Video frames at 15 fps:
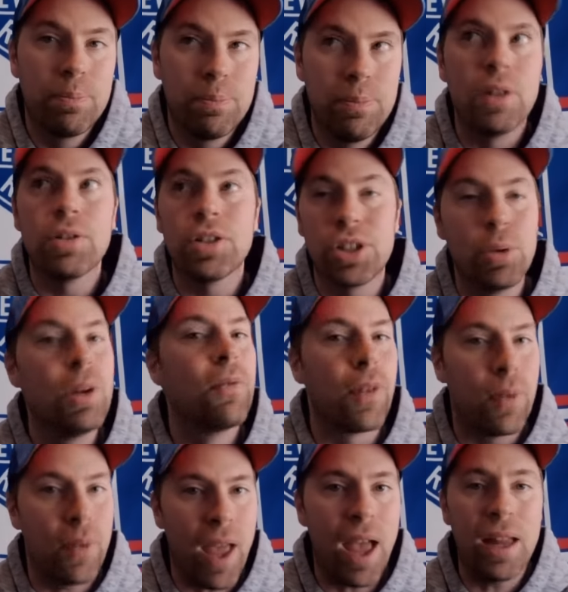you know, suited for
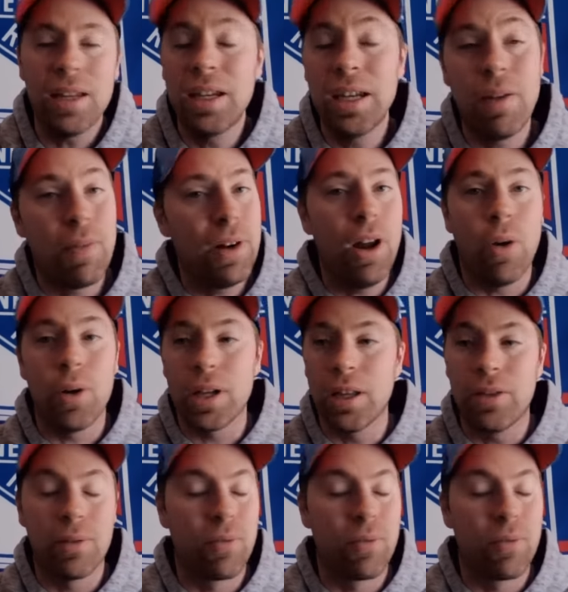that. And you never know. You know, the